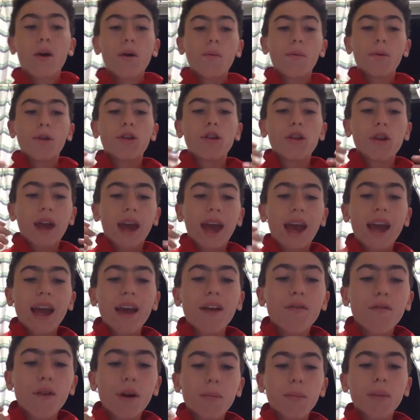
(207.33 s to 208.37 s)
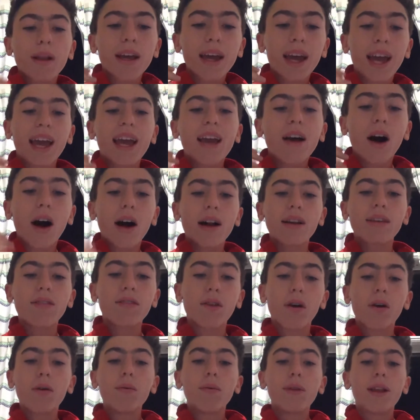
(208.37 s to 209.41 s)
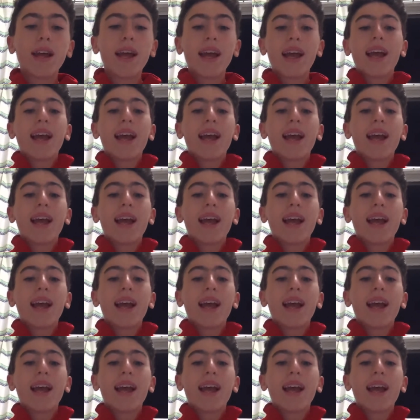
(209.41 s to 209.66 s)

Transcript: which can't replicate on its own,